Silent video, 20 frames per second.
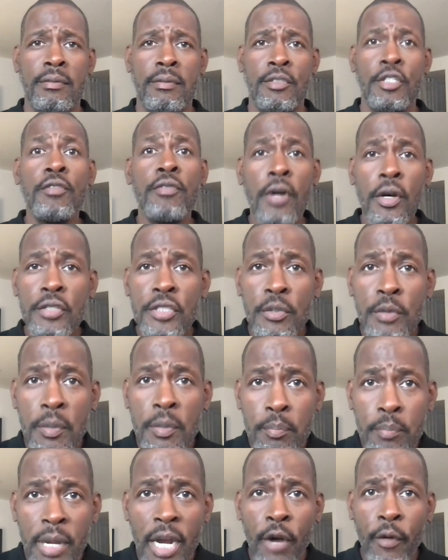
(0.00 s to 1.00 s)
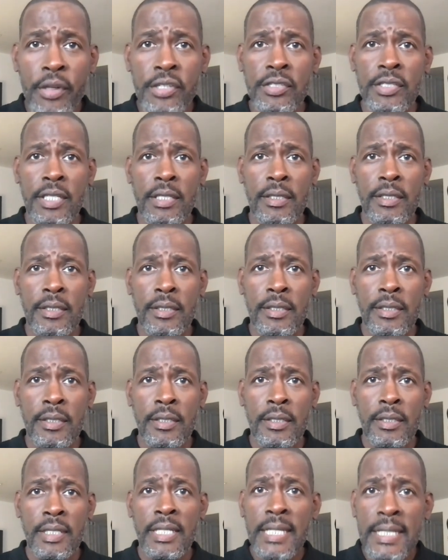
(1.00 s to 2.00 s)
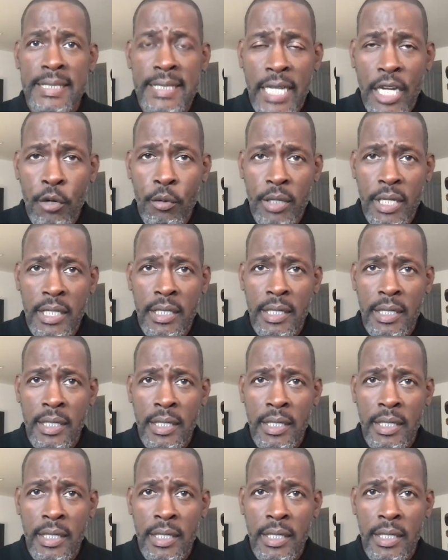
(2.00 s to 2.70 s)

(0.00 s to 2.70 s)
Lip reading: You've also embarrassed the integrity